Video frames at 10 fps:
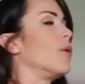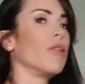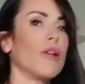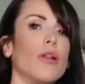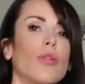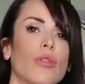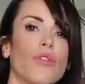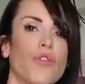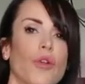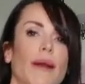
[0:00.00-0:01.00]
all the clothes
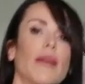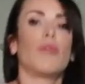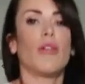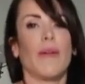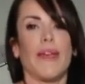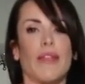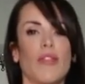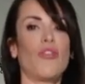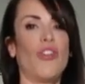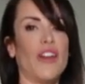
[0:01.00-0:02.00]
for when I'm doing
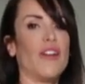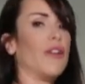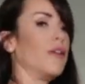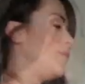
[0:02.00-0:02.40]
this try on.